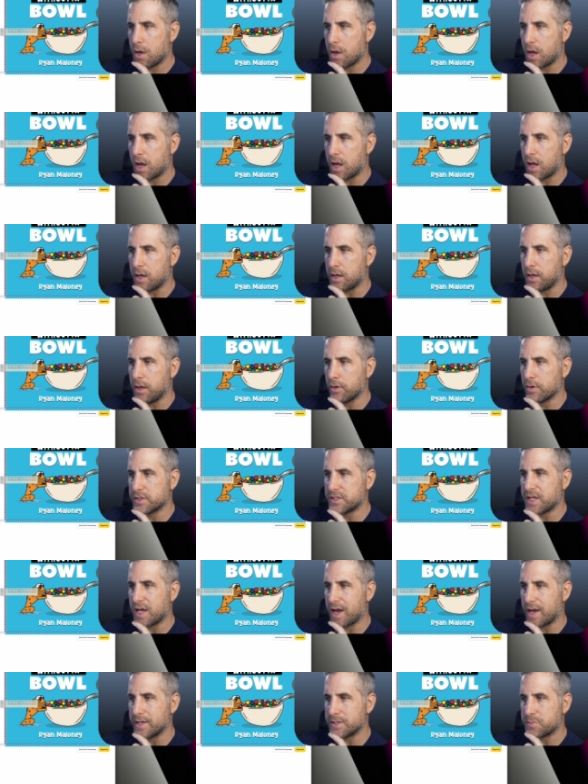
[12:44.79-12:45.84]
and here's
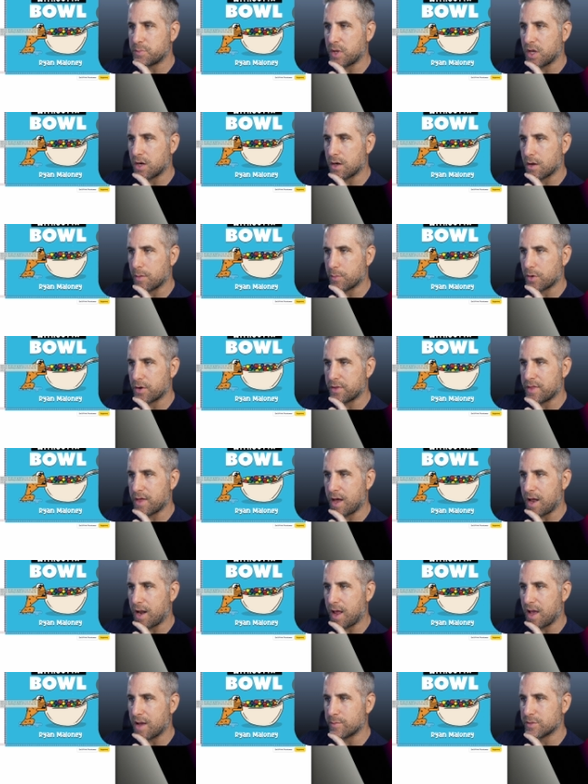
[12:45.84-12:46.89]
the ISBN number
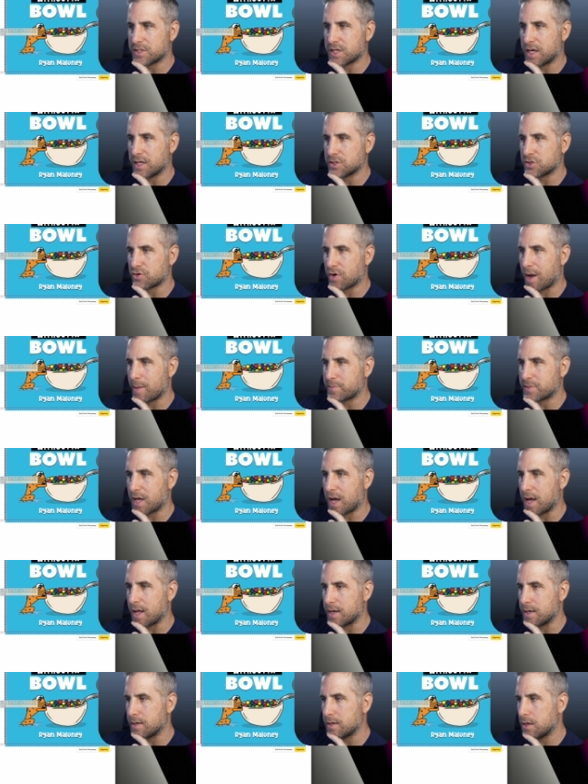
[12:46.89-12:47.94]
that Amazon dropped
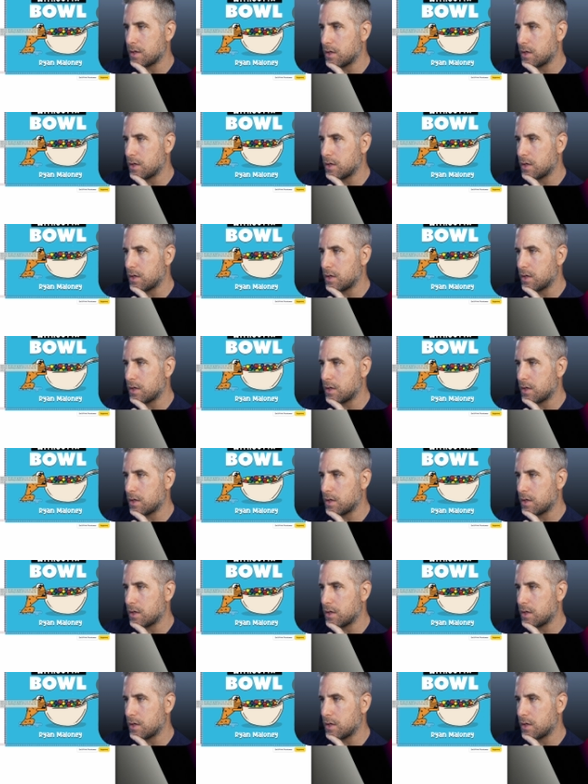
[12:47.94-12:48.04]
on.